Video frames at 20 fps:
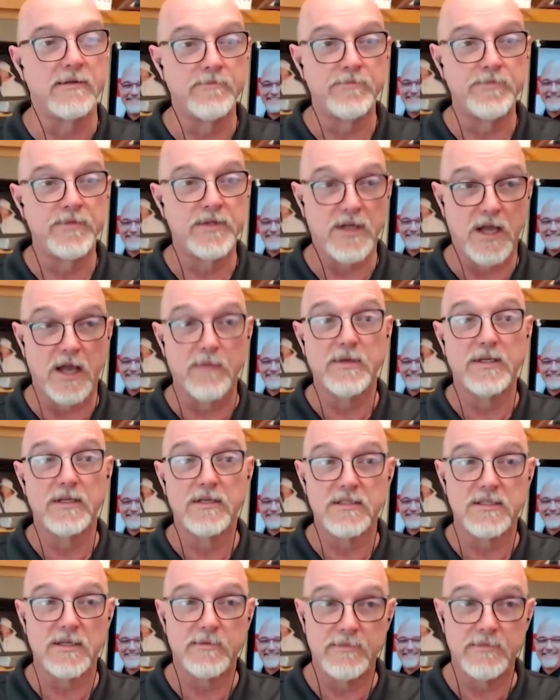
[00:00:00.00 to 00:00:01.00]
in
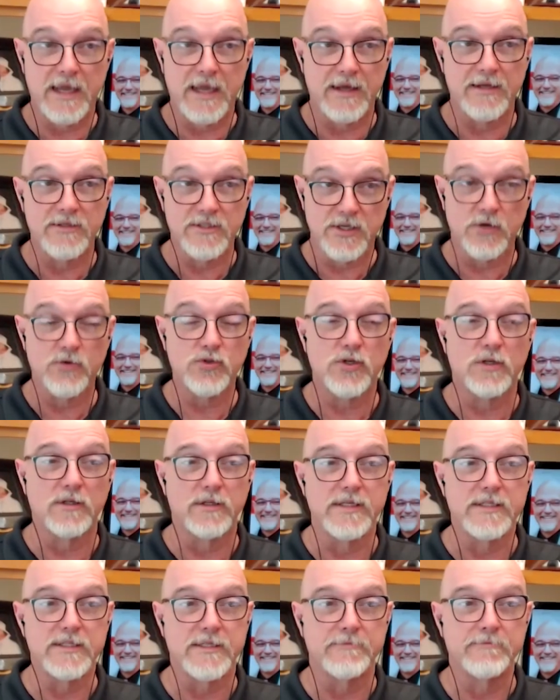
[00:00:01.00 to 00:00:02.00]
communism and
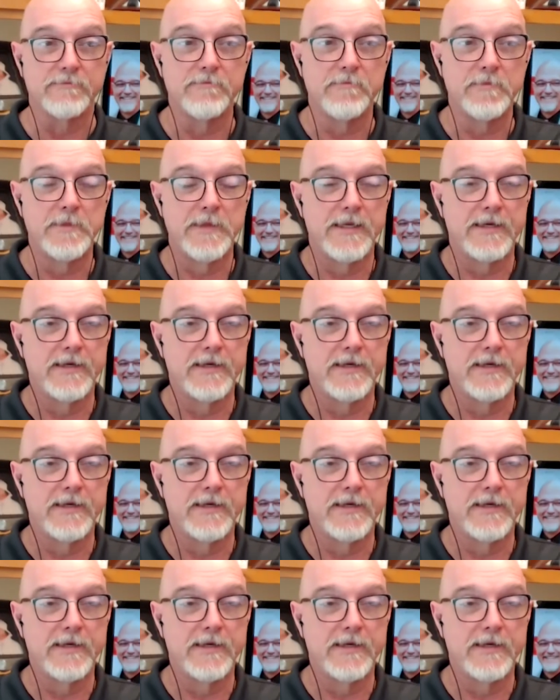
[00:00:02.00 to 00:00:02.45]
socialism.